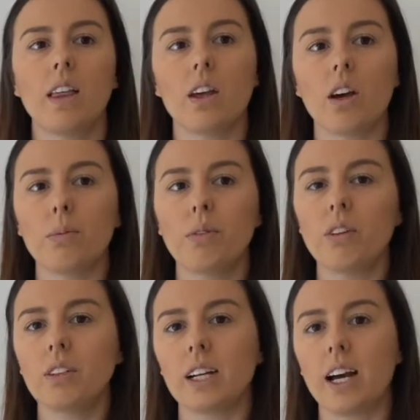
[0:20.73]
The
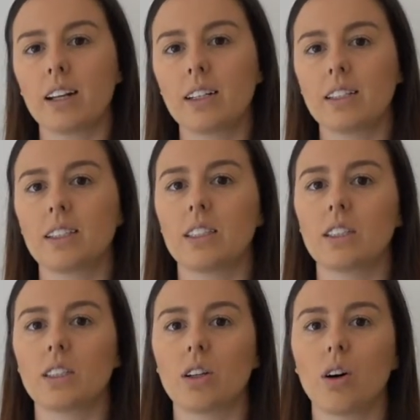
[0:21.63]
herbivore diet
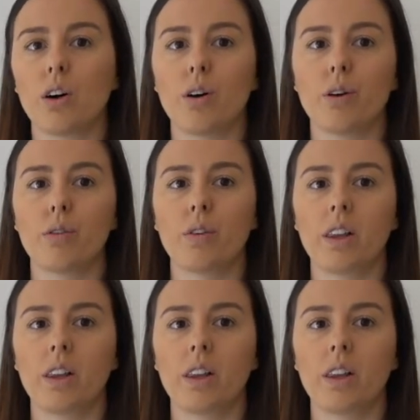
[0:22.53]
consists of